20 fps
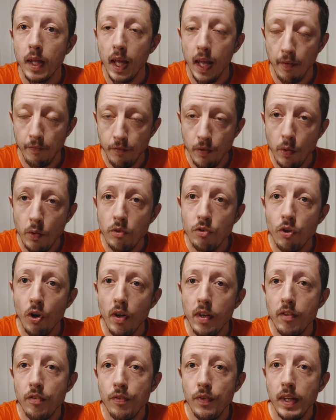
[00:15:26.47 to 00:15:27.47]
if you
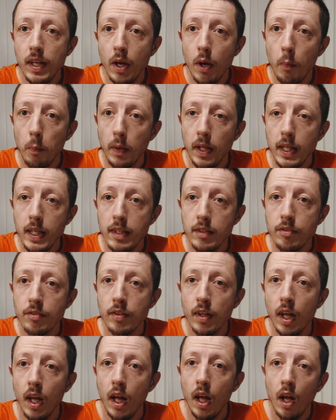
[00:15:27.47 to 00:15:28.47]
enjoyed this video,
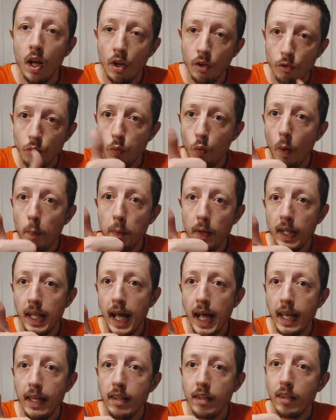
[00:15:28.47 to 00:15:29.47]
please drop a
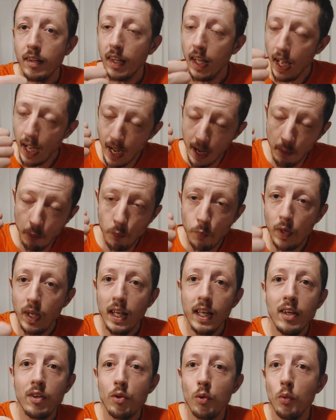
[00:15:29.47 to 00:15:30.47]
like. I
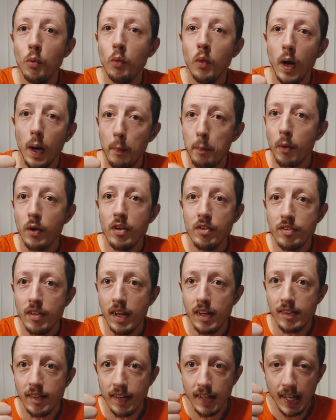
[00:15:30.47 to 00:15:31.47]
really do
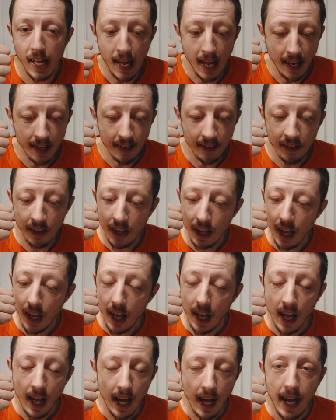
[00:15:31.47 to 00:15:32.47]
appreciate it, and
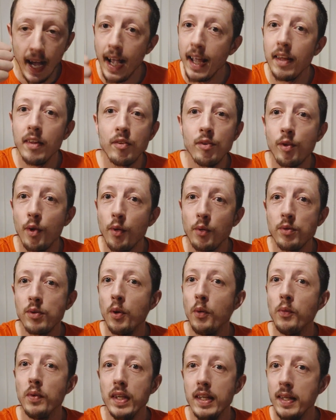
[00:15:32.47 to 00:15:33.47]
I so
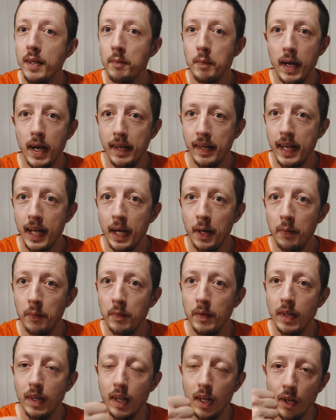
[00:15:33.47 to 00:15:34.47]
need it right
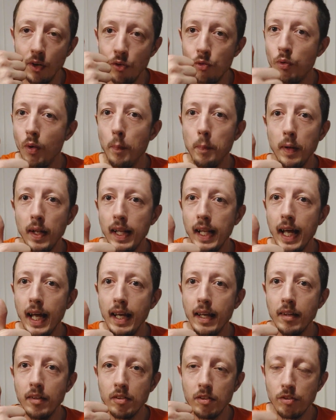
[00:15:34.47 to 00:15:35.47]
now. Drop a
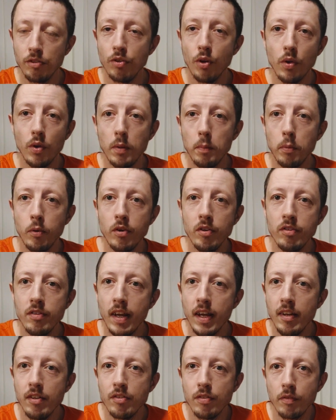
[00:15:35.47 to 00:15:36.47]
like to show your
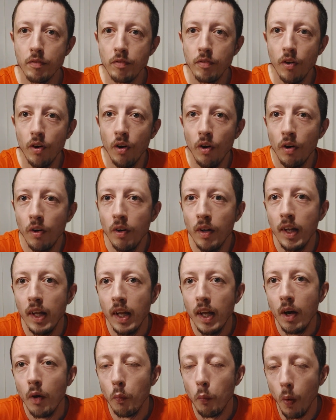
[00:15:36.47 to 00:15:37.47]
appreciation for
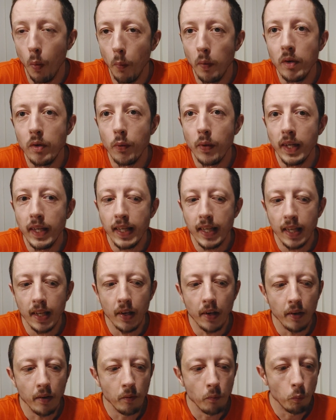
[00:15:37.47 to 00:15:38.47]
what we're doing
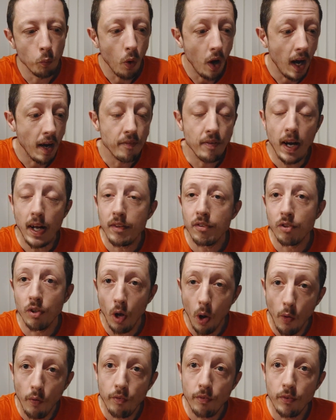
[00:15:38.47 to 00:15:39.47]
here and what I've had to
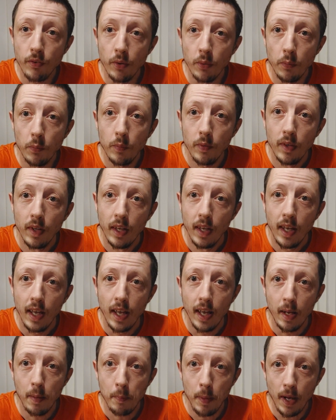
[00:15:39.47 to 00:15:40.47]
go through
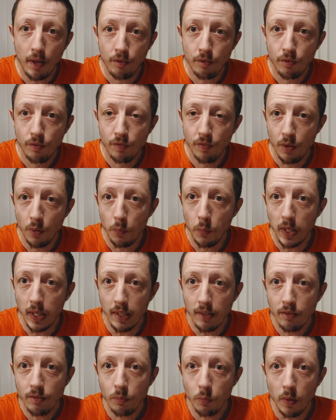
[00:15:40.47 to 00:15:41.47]
in the past few
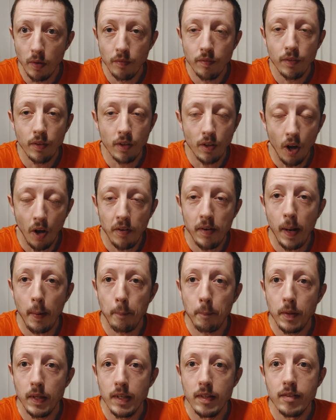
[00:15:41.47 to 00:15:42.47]
weeks with the
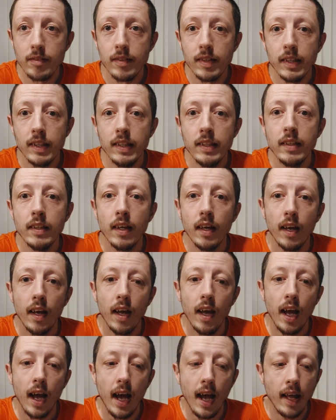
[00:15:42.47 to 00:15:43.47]
goddamn PC.
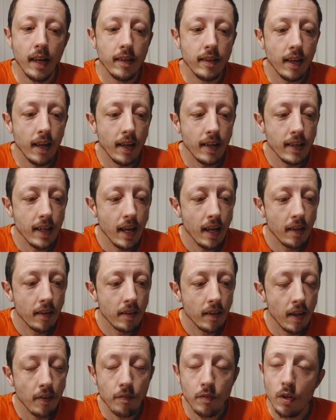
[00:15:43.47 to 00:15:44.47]
And yeah,
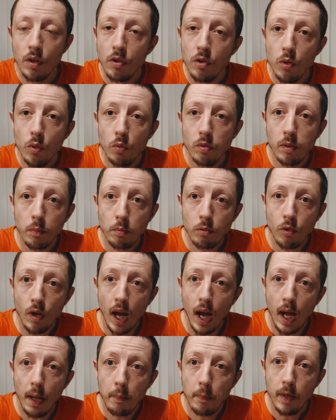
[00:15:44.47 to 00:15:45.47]
if you're new,
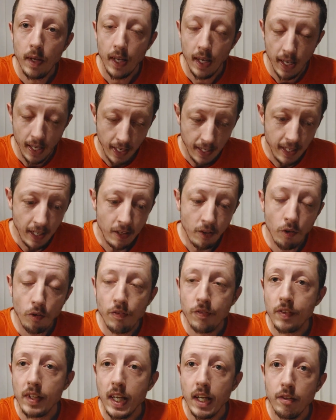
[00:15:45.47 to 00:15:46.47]
subscribe, hit that
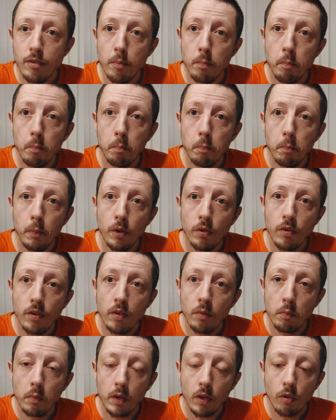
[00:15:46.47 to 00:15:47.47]
notification
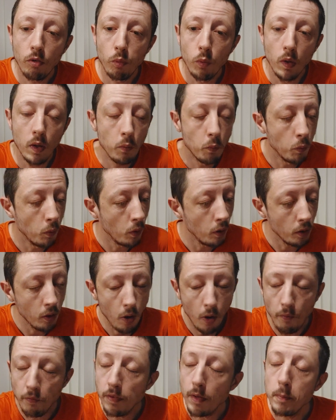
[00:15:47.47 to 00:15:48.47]
button, because we will
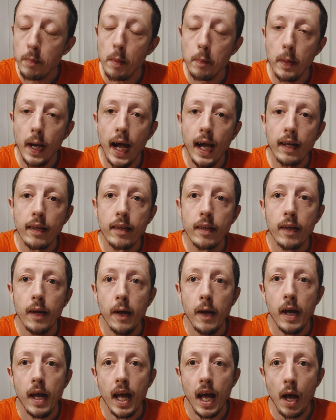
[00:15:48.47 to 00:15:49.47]
hopefully be back
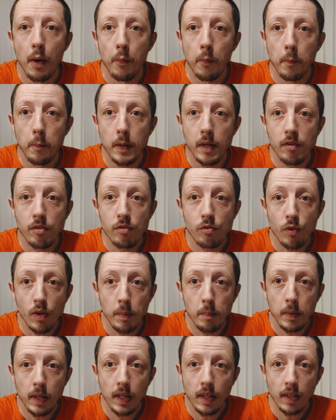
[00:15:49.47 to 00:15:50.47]
and we'll be
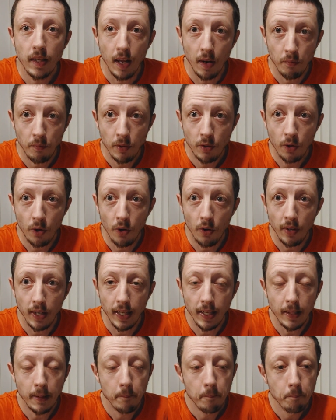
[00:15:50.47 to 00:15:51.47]
streaming and
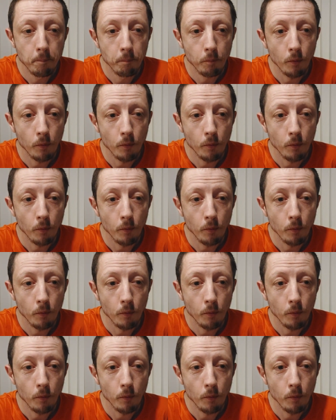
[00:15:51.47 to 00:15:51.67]
recording